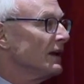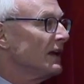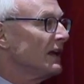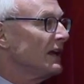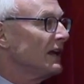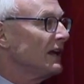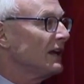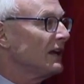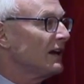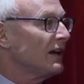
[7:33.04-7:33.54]

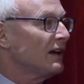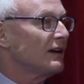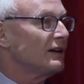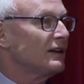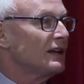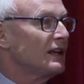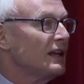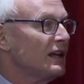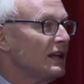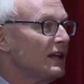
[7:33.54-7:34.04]

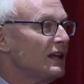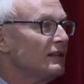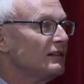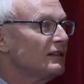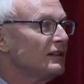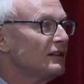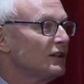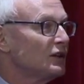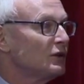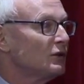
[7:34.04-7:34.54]
He
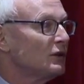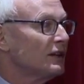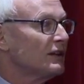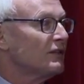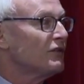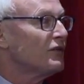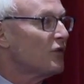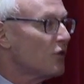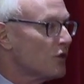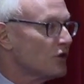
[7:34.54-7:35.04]

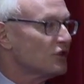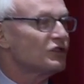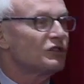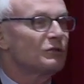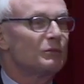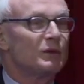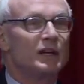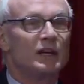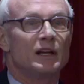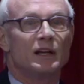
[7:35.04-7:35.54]
literally
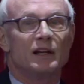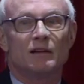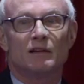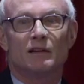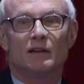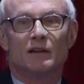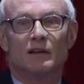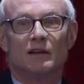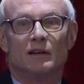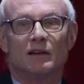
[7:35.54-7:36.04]
forced
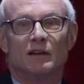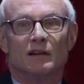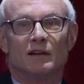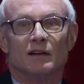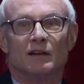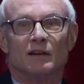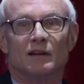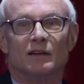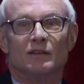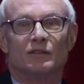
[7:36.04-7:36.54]
me
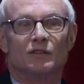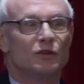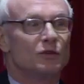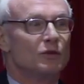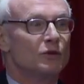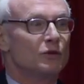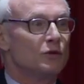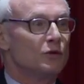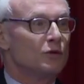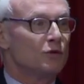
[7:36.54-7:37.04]

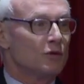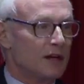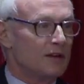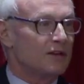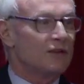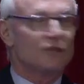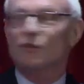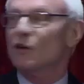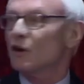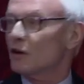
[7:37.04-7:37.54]
to
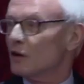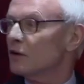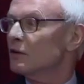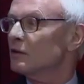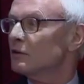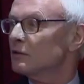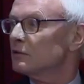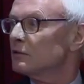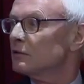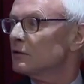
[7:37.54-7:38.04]
write this
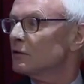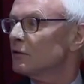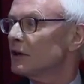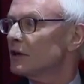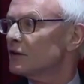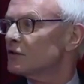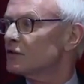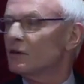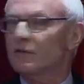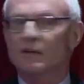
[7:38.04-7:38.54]
article,
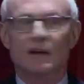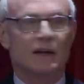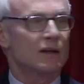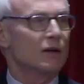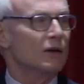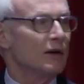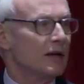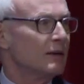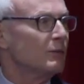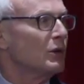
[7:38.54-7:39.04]
Creating Shared
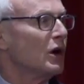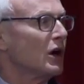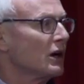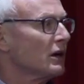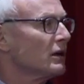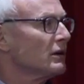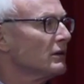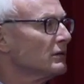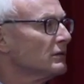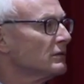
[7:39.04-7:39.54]
Value, and
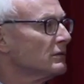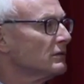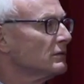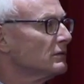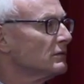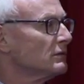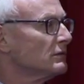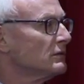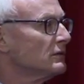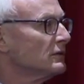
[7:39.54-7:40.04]
Mark.
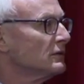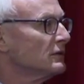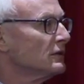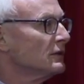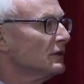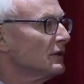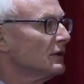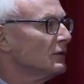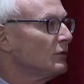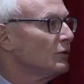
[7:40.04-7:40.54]

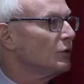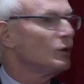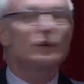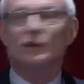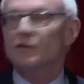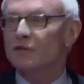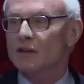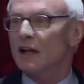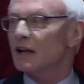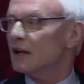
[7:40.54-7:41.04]

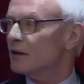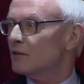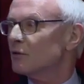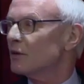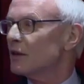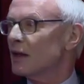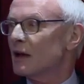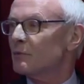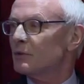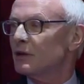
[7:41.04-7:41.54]
Wouldn't have done it
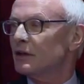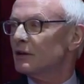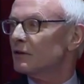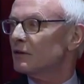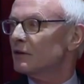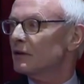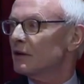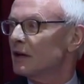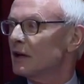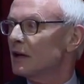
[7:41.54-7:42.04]
without
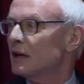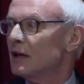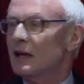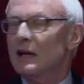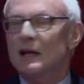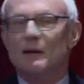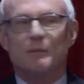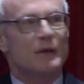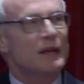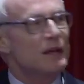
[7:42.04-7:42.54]
Peter.
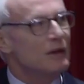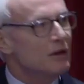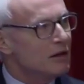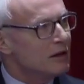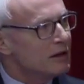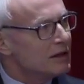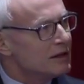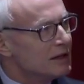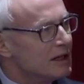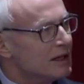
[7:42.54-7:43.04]

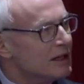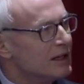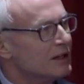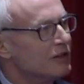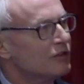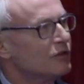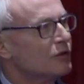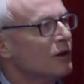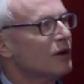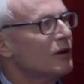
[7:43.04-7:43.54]
Peter
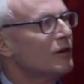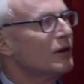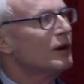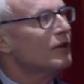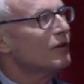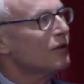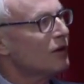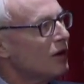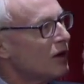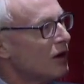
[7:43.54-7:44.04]
is,
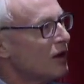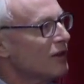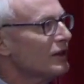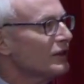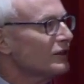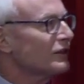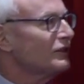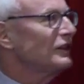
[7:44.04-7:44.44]
of all the